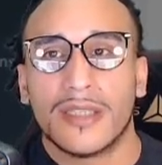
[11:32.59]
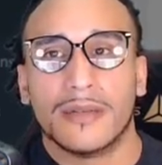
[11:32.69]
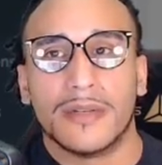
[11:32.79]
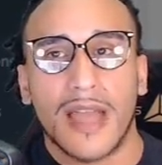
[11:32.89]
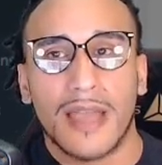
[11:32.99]

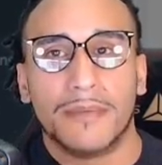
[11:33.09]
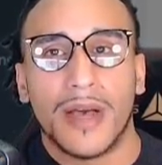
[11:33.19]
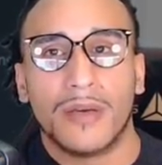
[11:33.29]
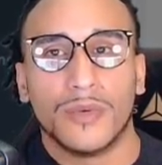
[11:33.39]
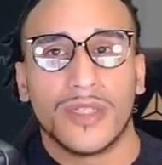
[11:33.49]
then
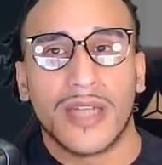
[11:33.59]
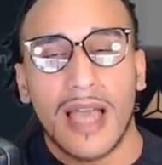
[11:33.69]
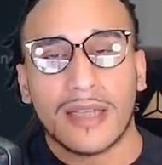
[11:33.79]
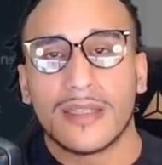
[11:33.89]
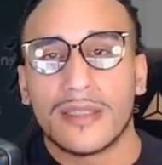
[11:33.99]
Nightbot will
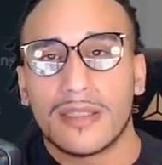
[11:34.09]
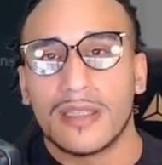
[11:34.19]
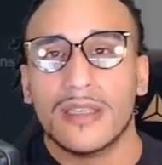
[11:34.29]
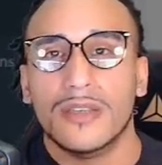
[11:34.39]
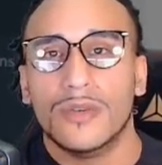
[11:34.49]
not
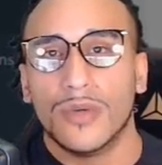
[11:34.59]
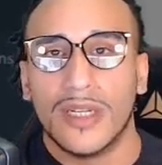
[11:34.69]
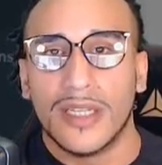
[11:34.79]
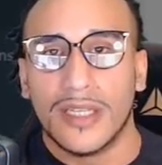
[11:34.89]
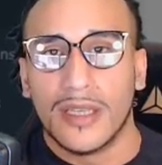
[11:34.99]

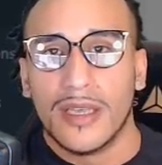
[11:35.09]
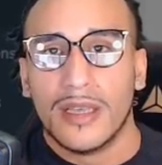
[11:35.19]
continually